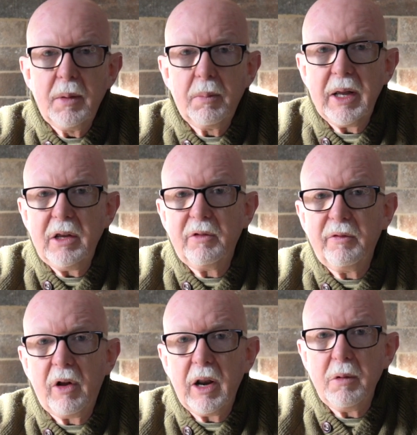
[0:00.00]
Please
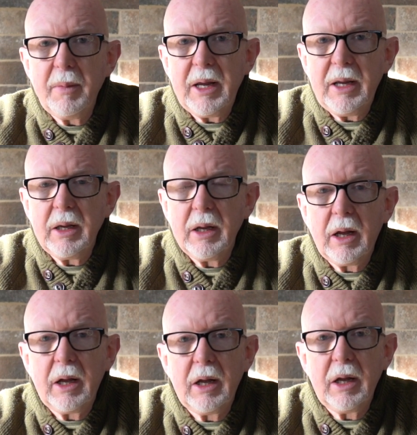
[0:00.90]
follow me
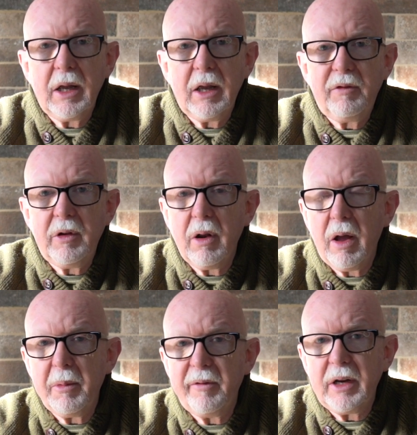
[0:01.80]
if you
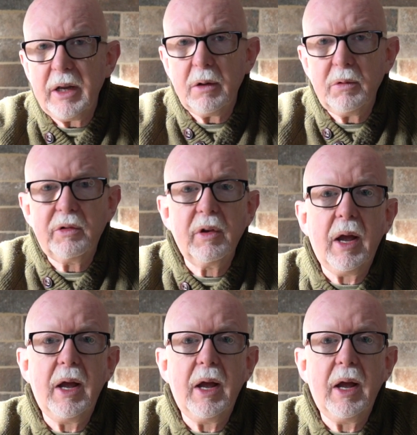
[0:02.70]
like my videos,